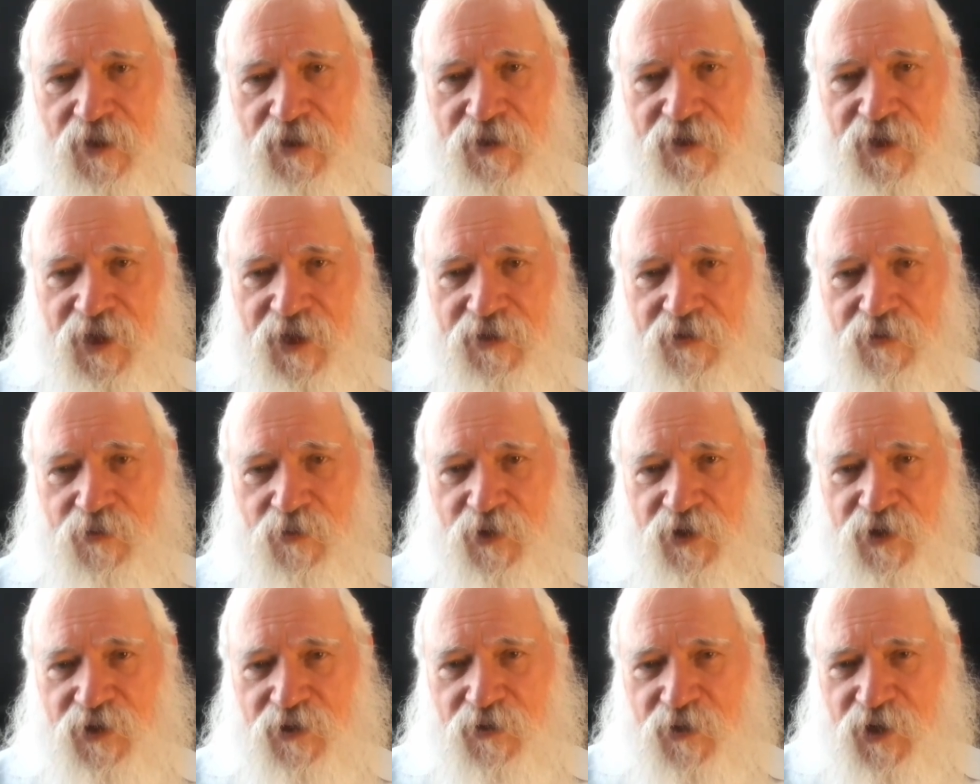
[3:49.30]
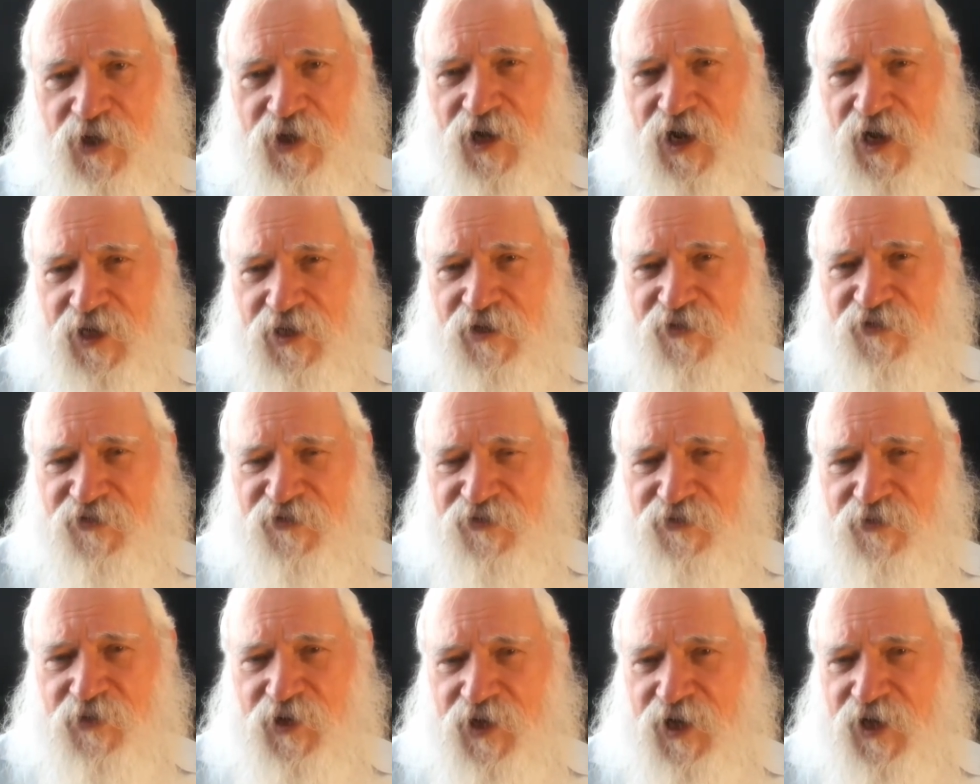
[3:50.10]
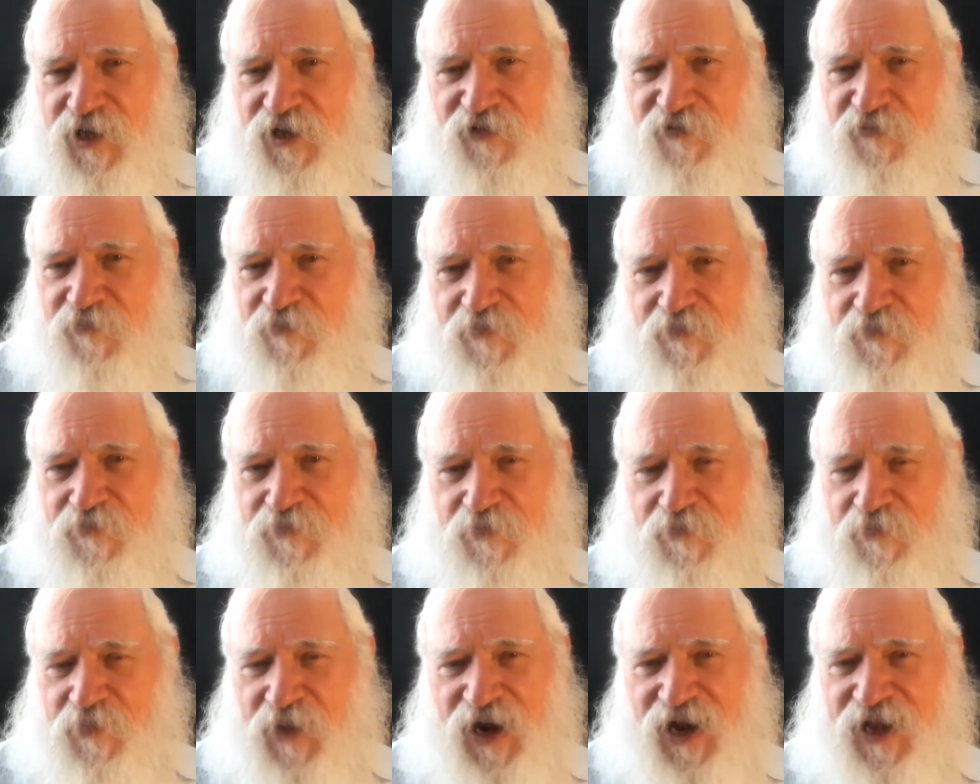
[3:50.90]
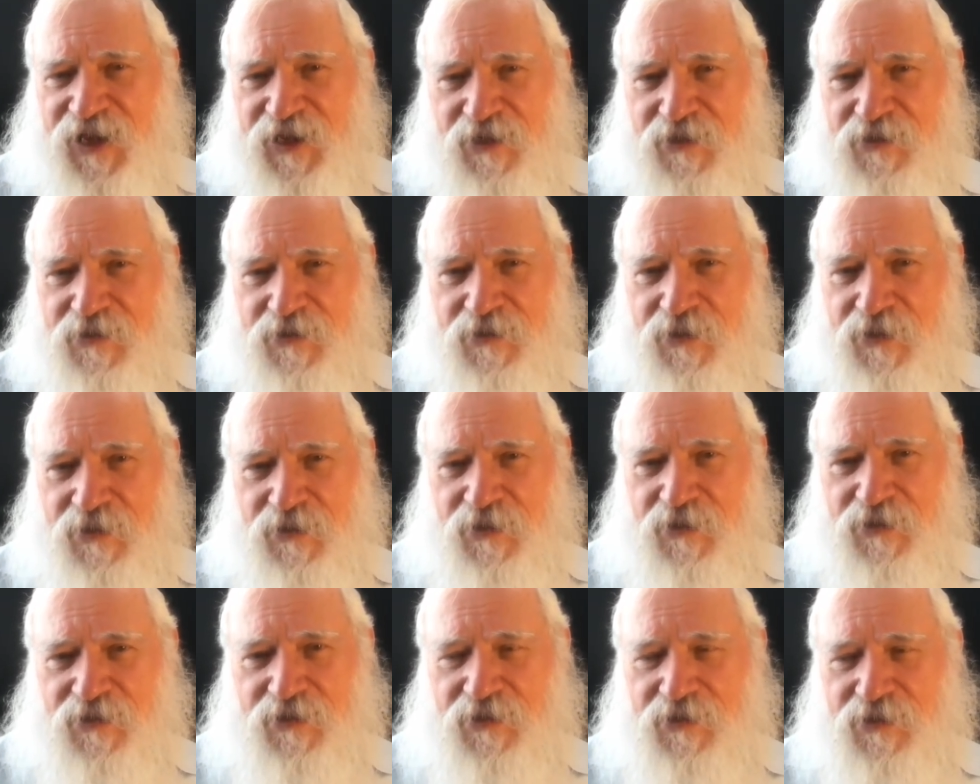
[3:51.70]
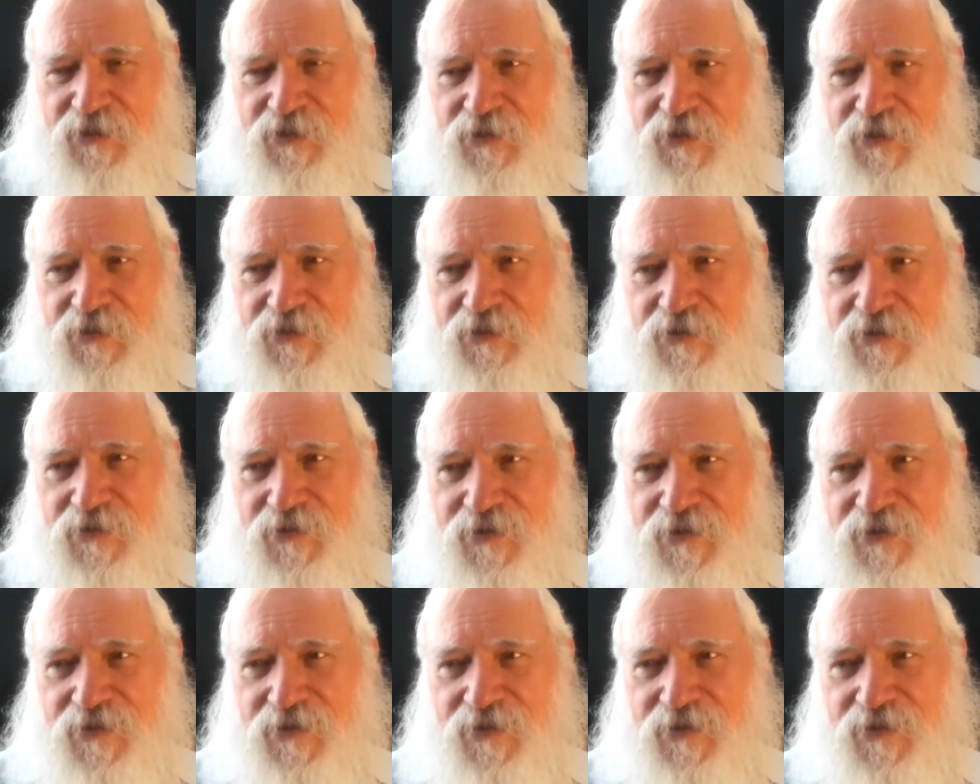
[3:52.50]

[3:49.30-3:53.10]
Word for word: that we're we're kind of we're kind of biased in this.